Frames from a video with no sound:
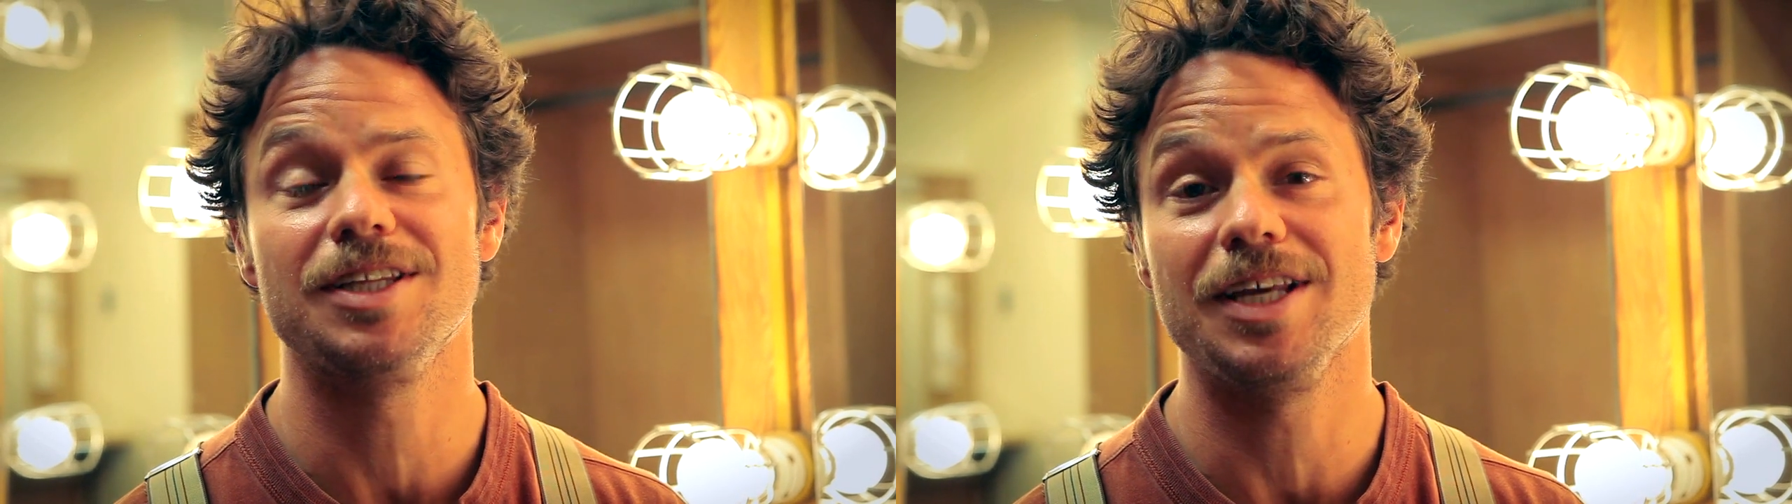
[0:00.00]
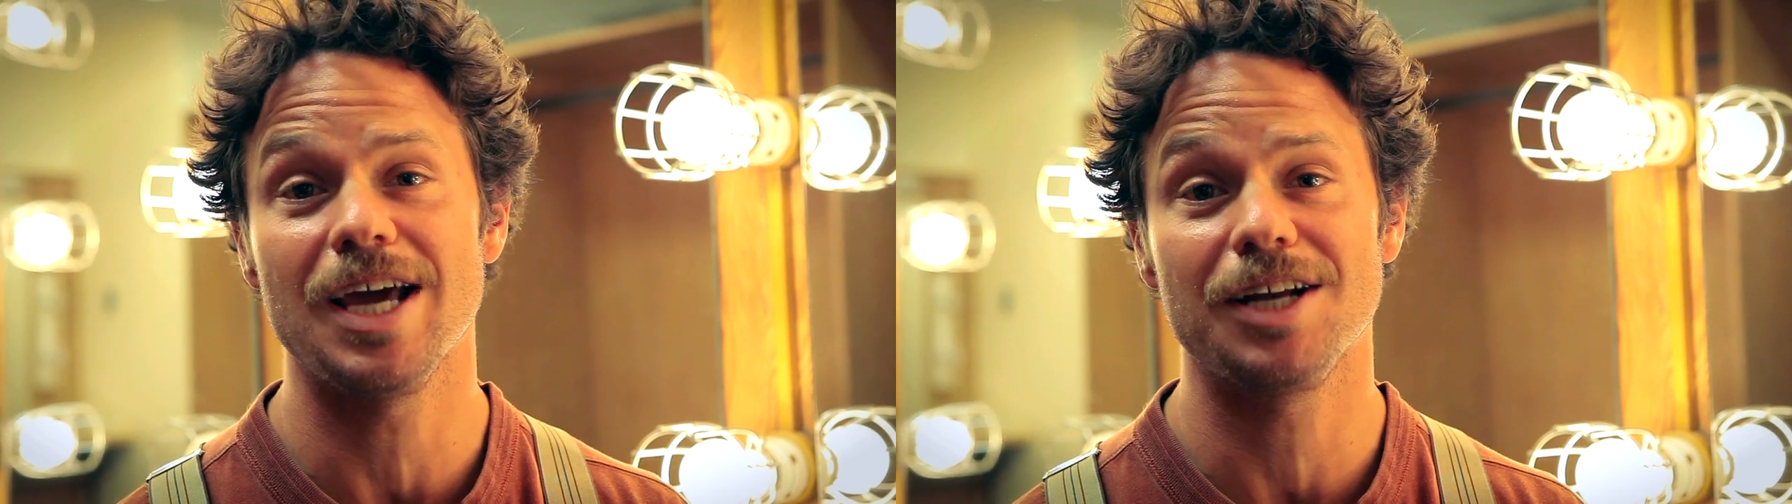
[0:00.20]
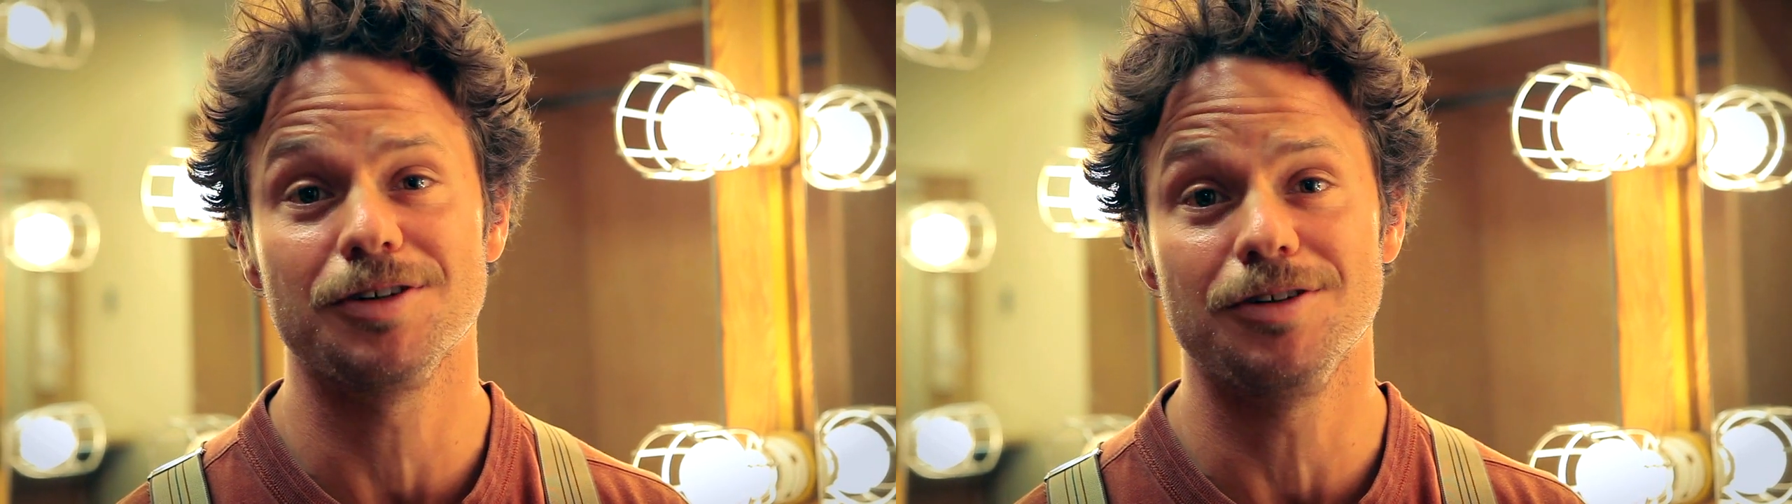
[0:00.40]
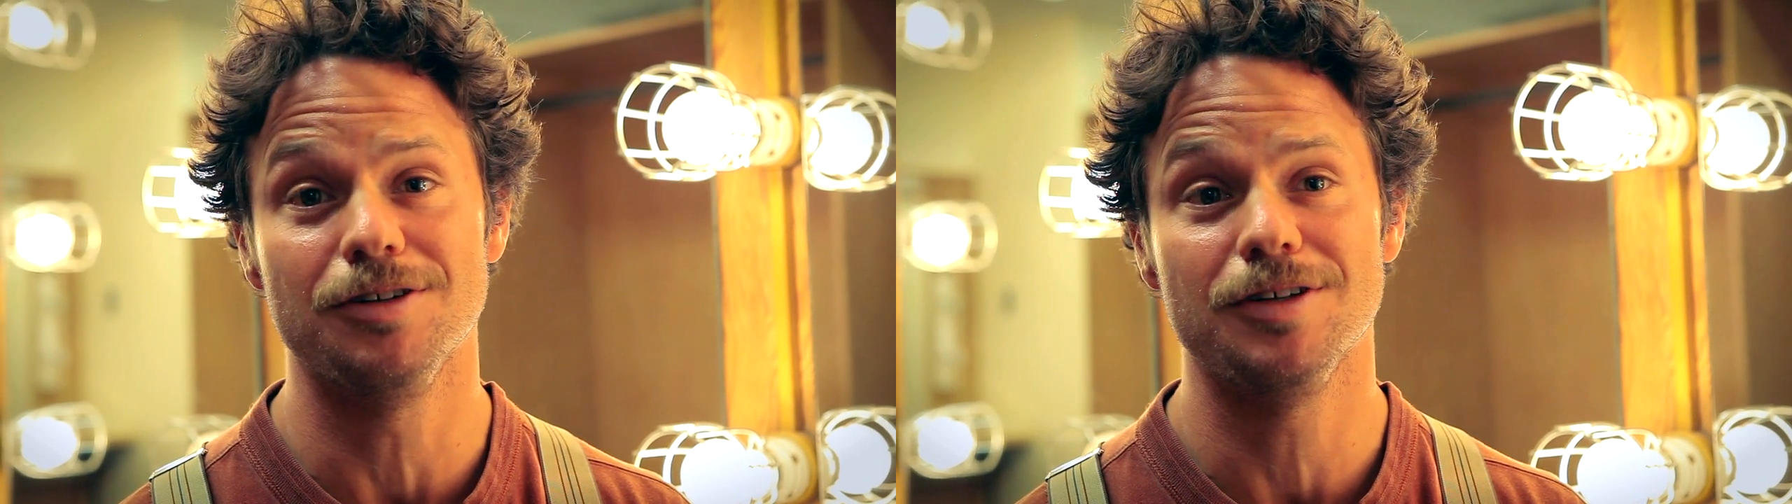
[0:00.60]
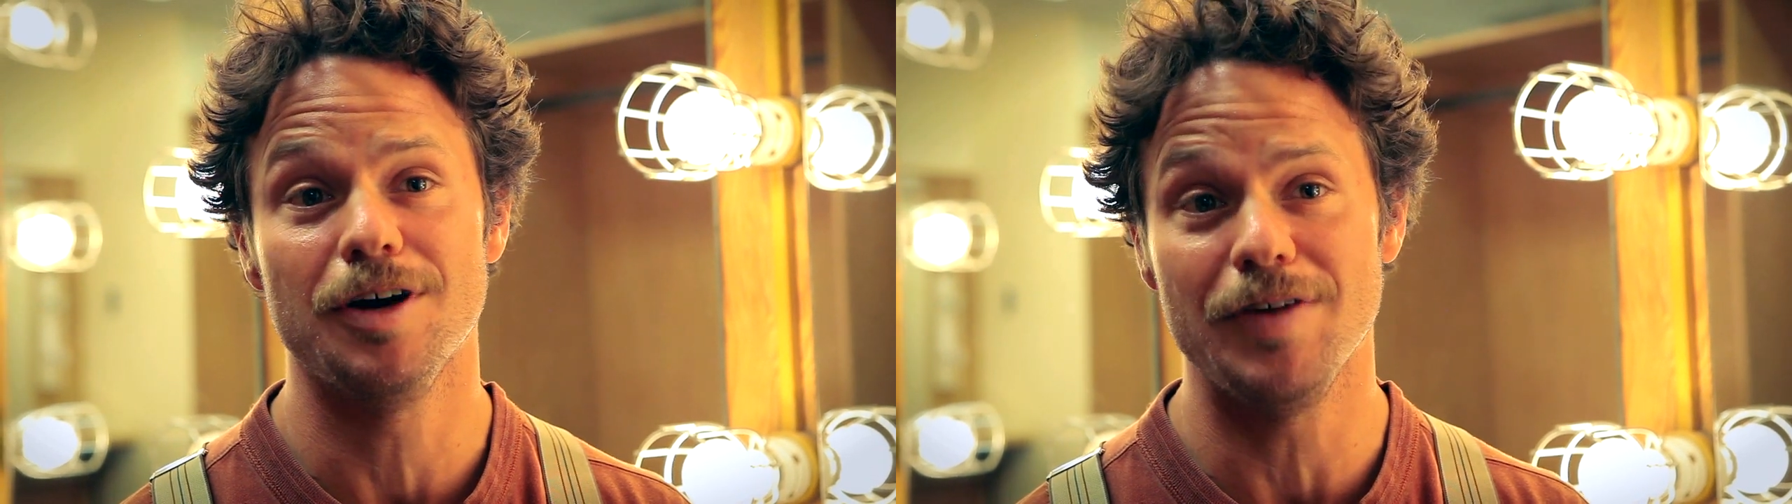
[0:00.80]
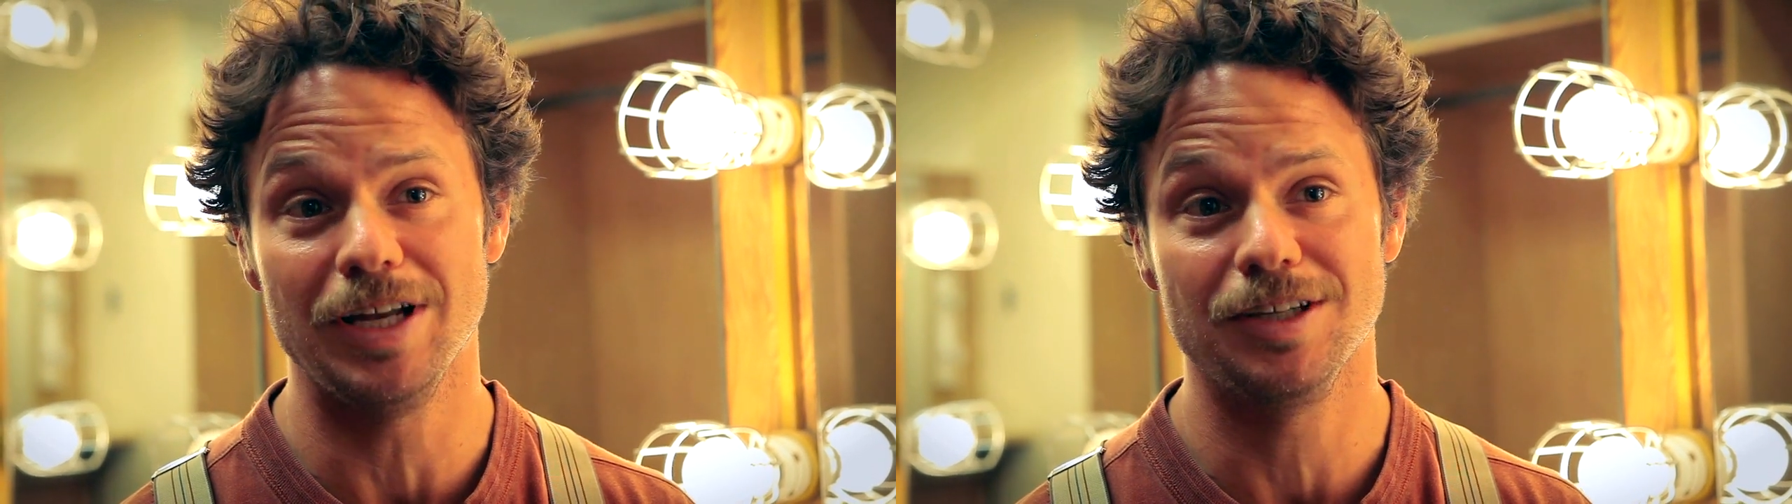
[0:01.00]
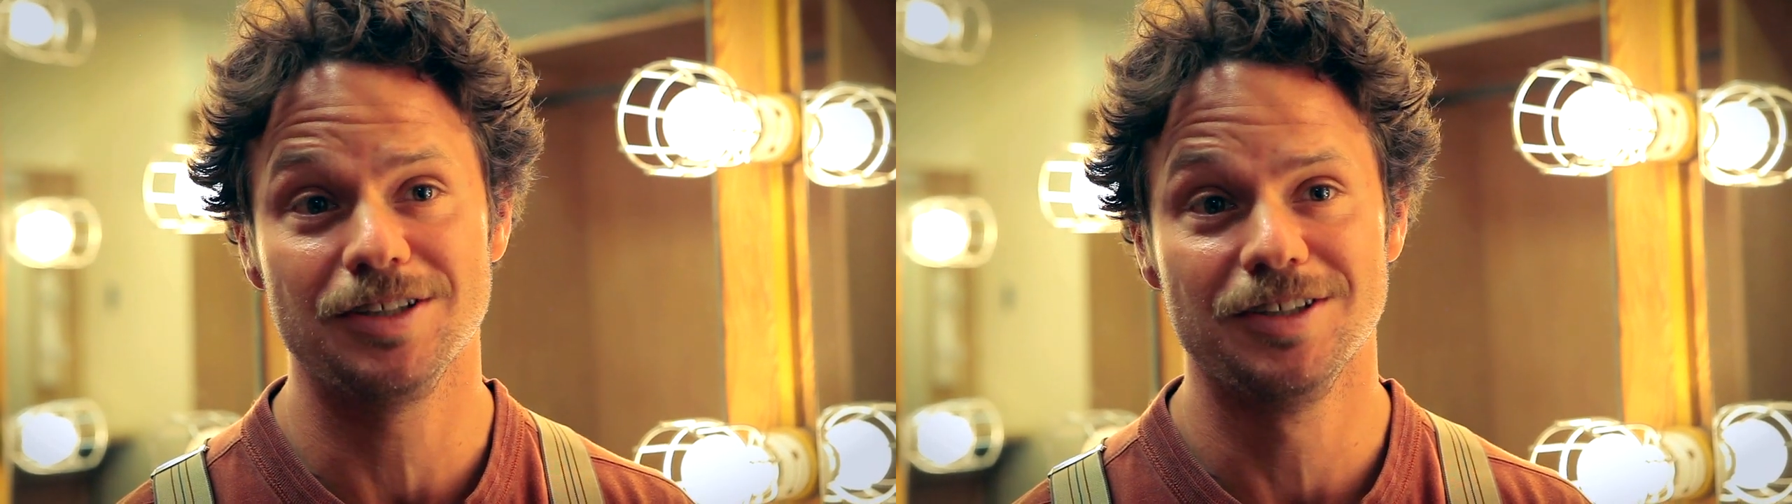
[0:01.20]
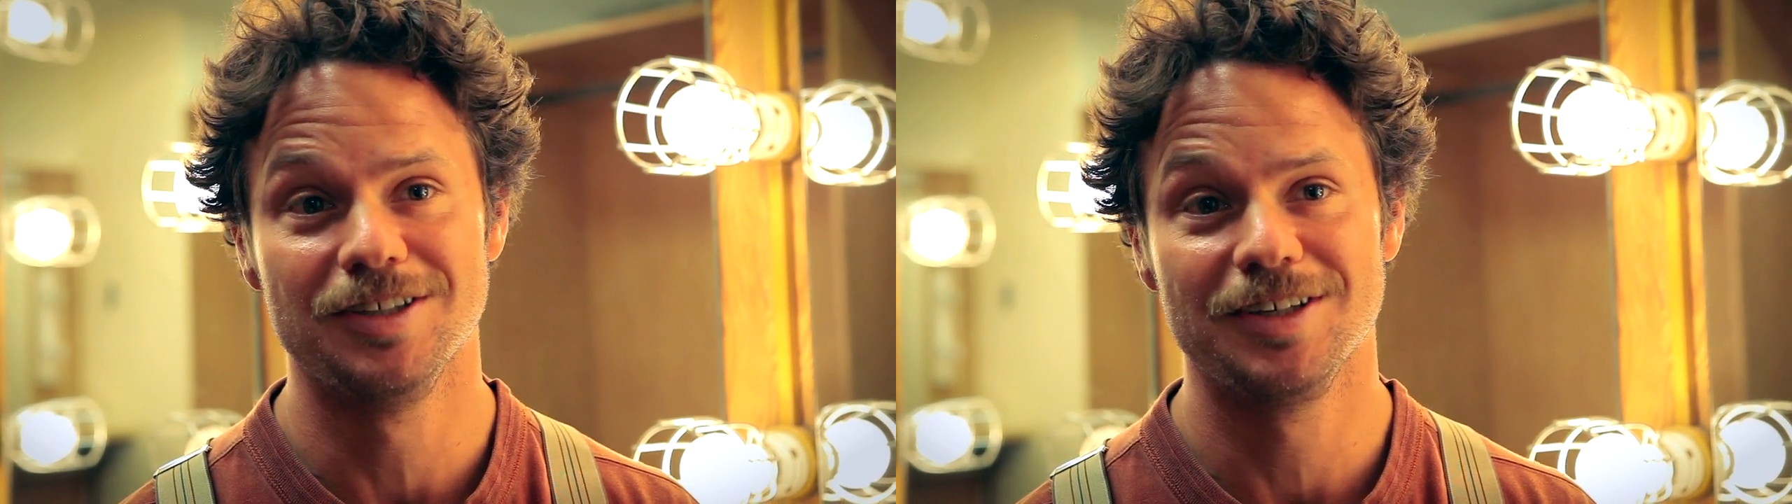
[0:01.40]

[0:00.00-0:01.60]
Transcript: theatrical event.